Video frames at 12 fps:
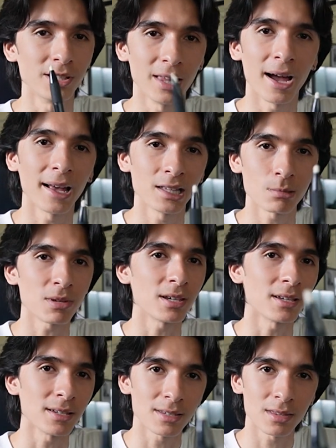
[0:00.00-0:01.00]
lines
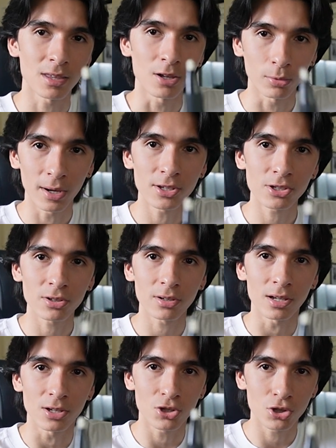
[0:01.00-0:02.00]
because the eraser
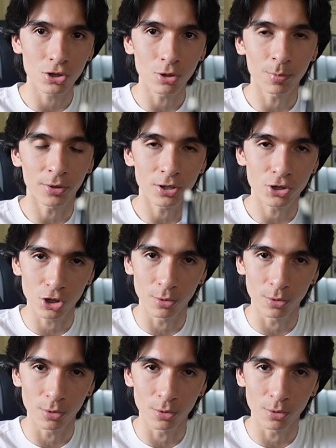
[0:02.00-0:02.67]
is super